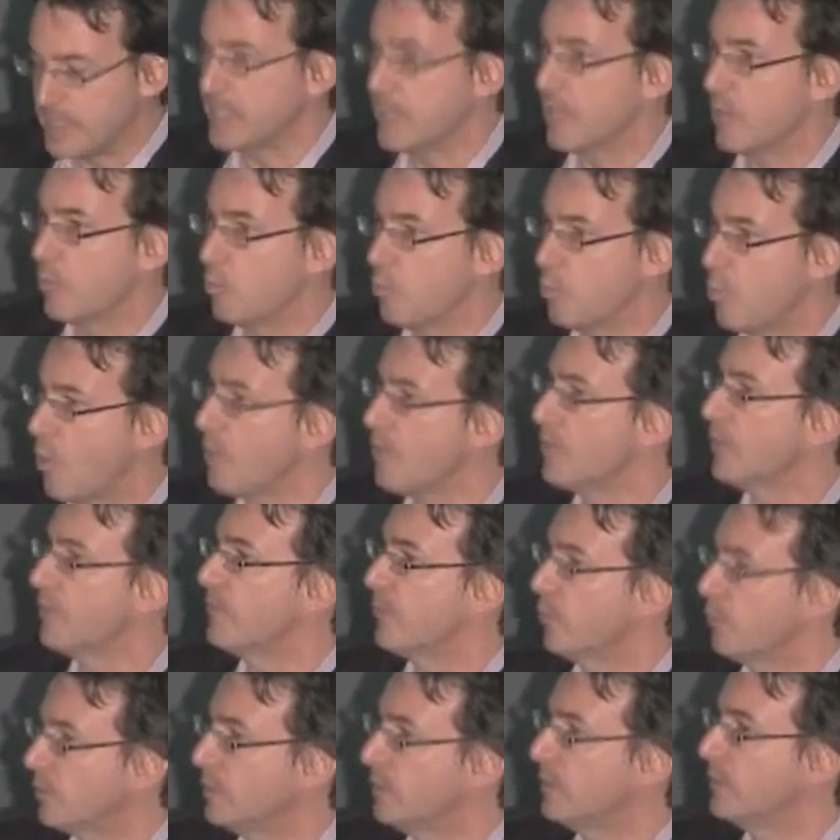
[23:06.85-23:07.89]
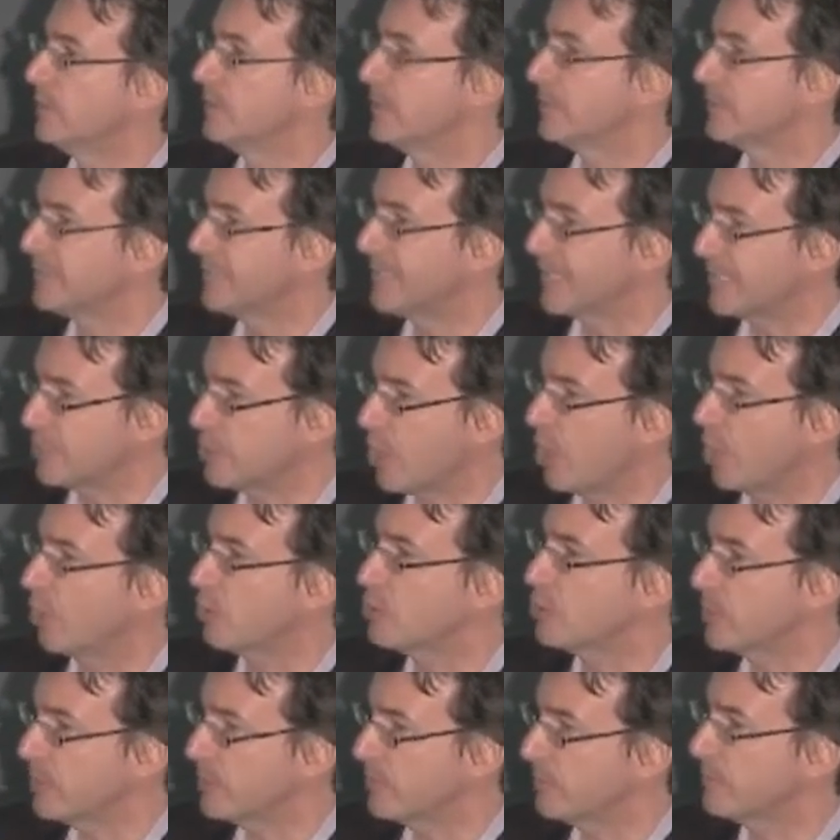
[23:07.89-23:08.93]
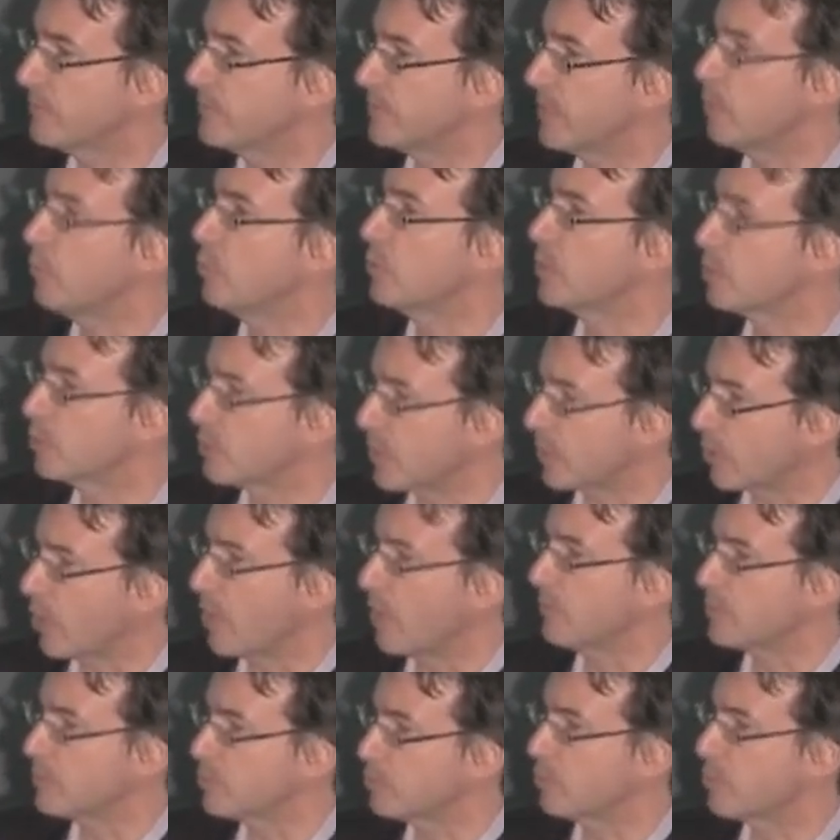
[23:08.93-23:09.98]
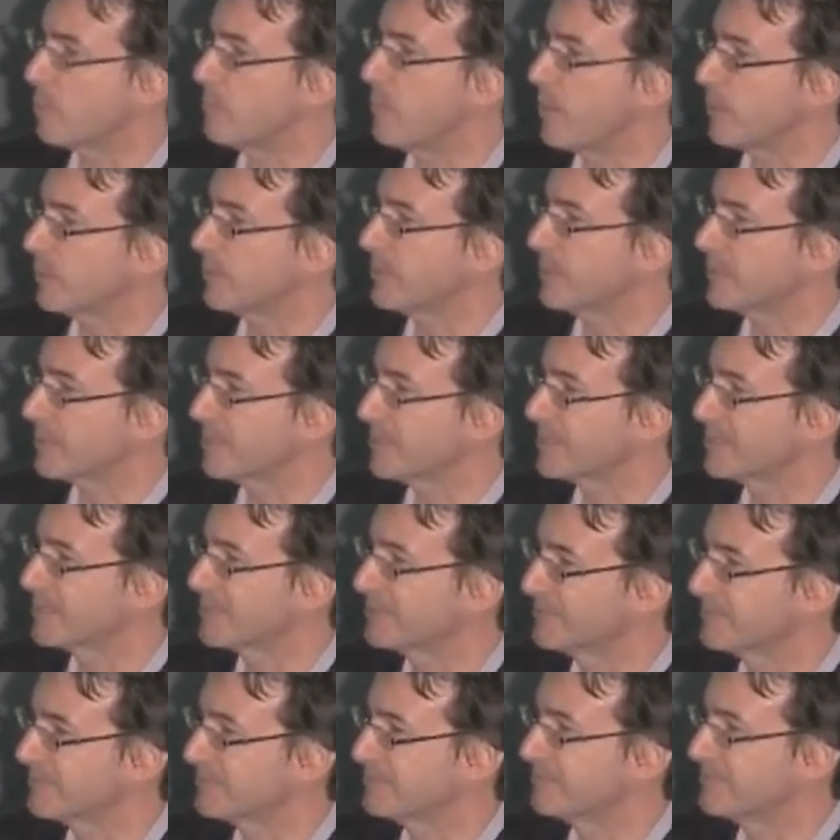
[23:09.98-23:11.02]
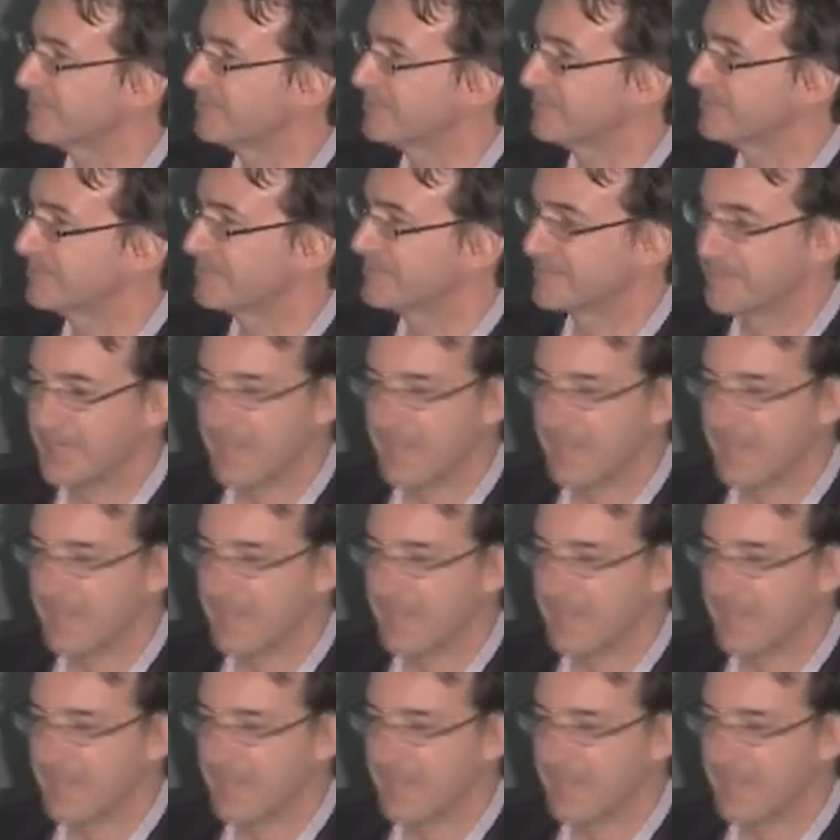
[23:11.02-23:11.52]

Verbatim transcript: Wouldn't that be a wonderful technology that we could accomplish with robotics?